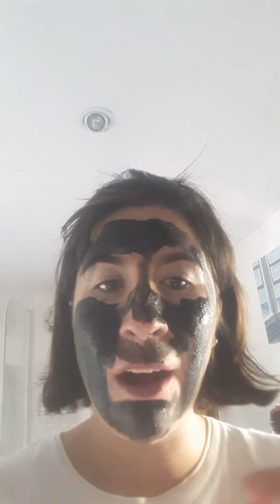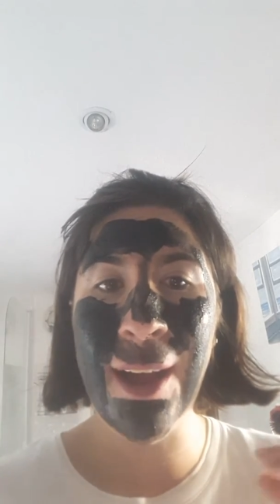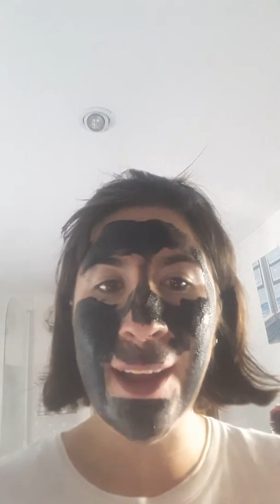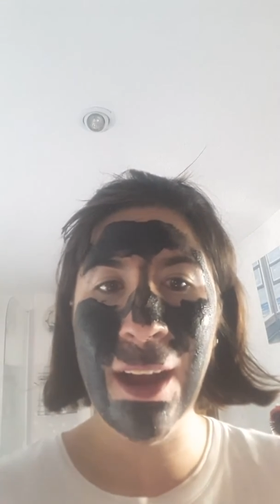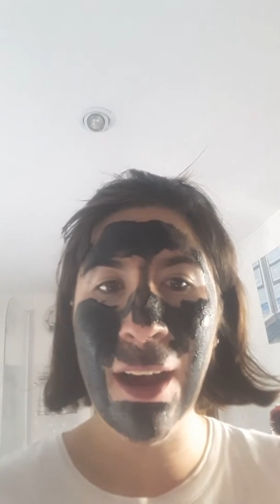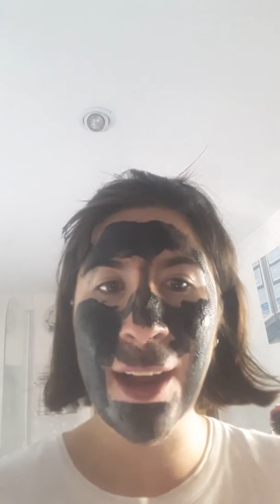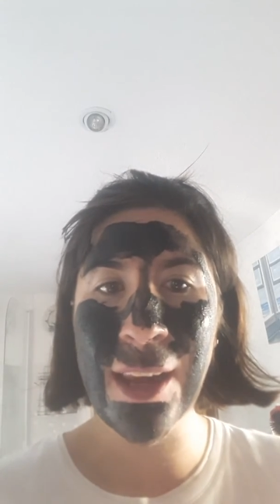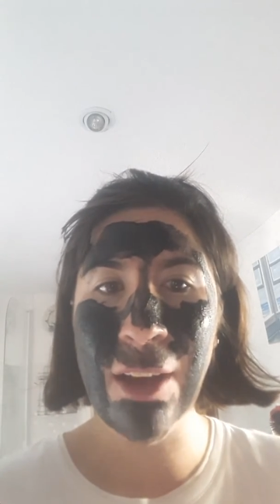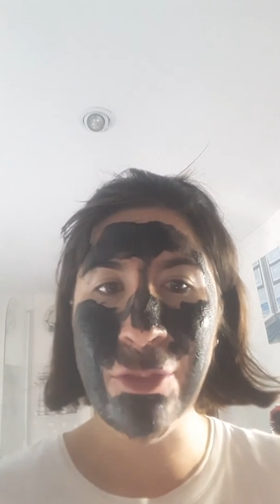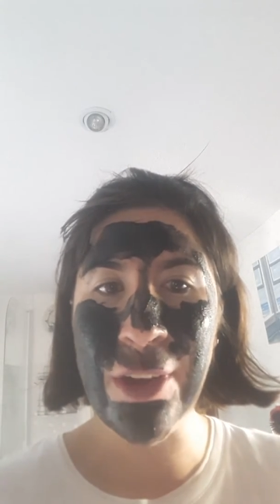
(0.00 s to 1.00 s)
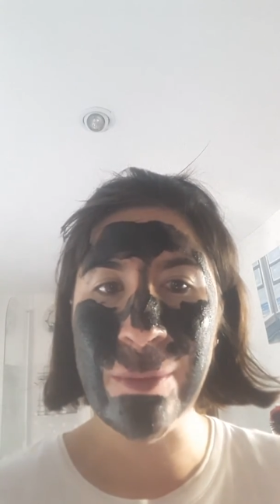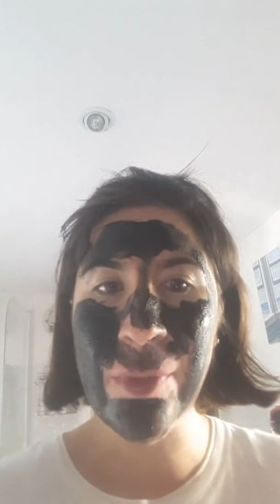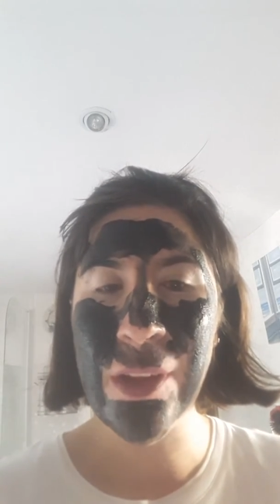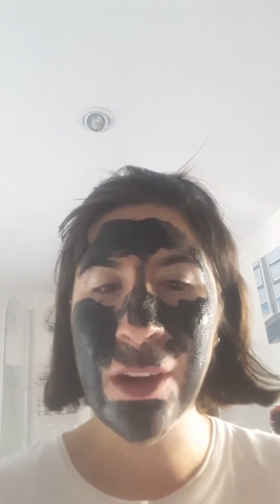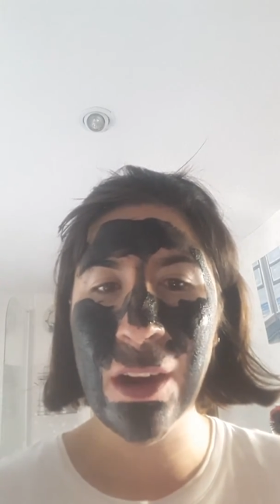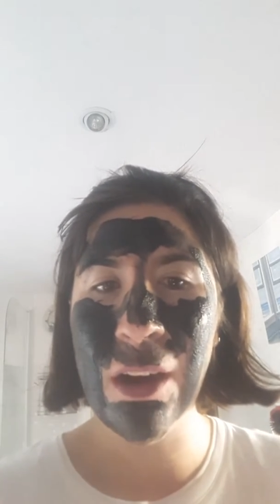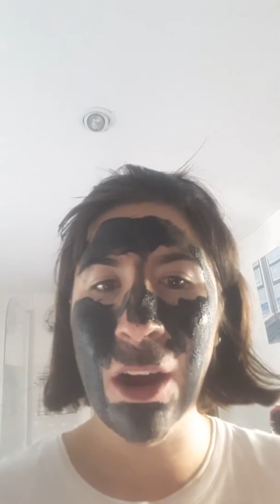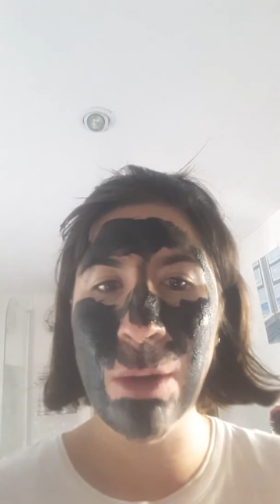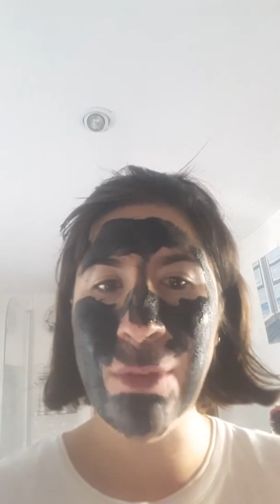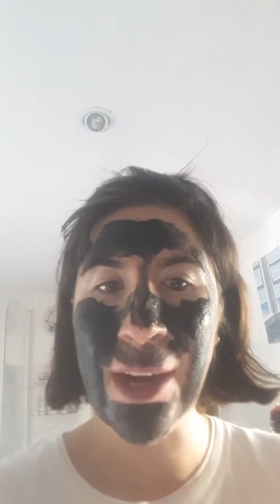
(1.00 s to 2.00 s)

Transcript: I love it, can't